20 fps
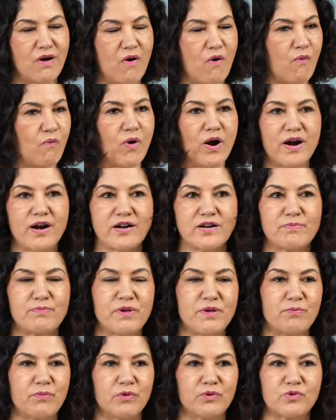Where are the
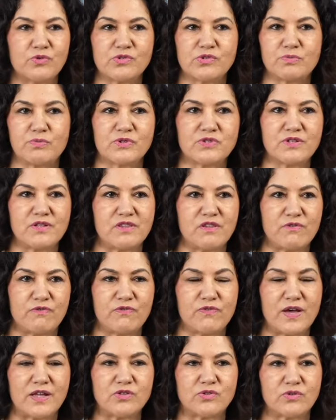people who are supposed to
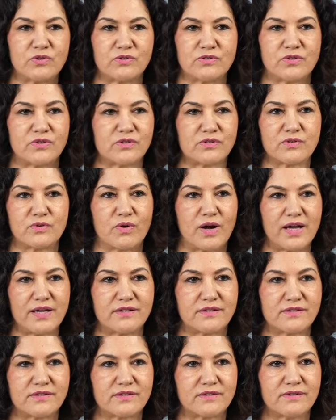defend children's
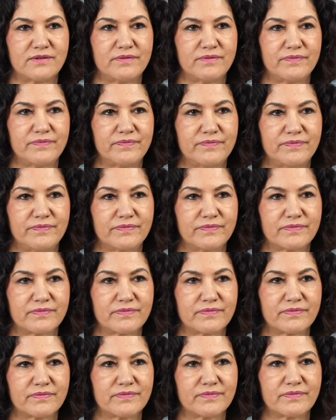rights?
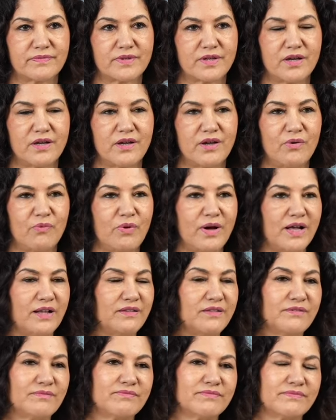
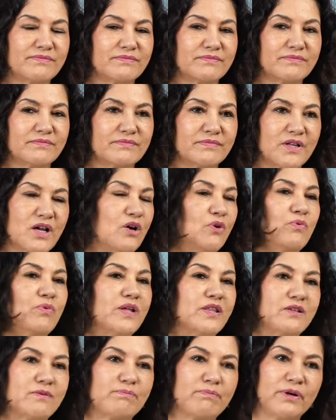Well,
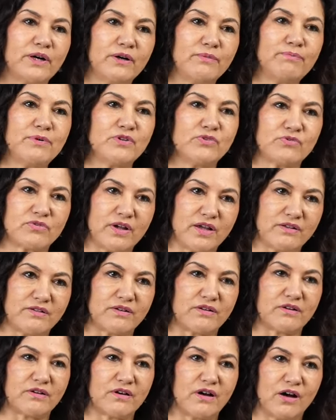when the
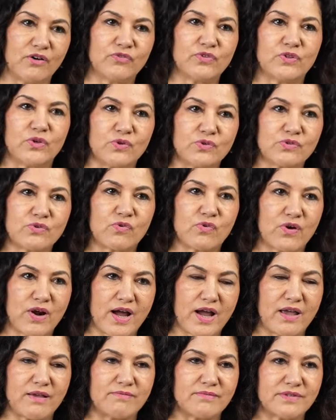perpetrator of those
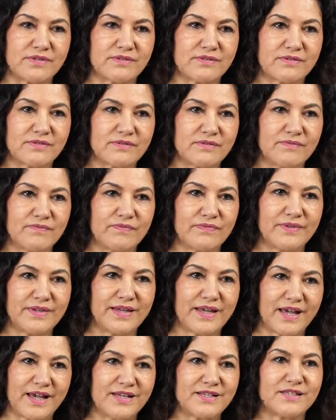crimes
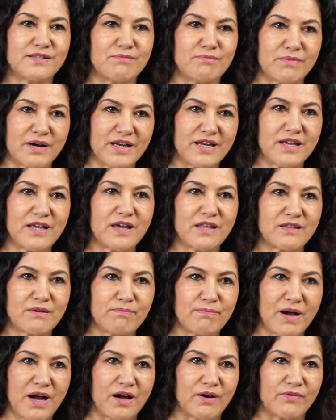has the money and the
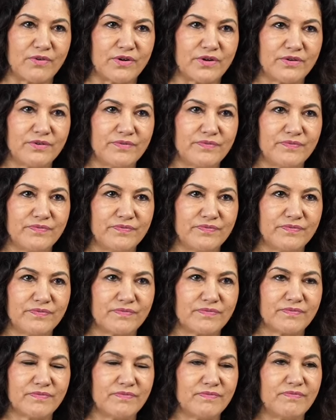power,
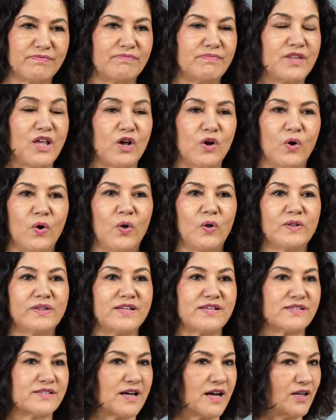they all
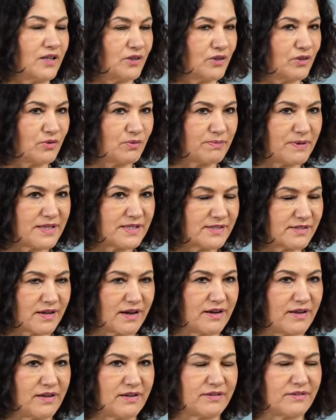decide to be
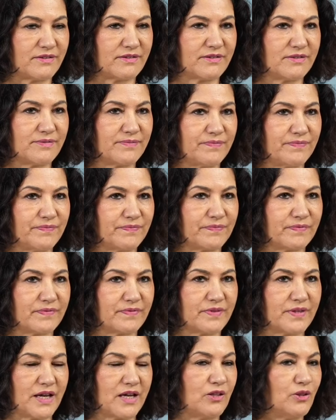silent
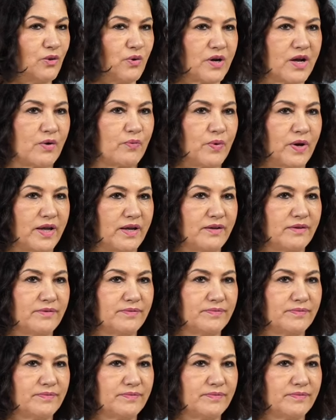and look away.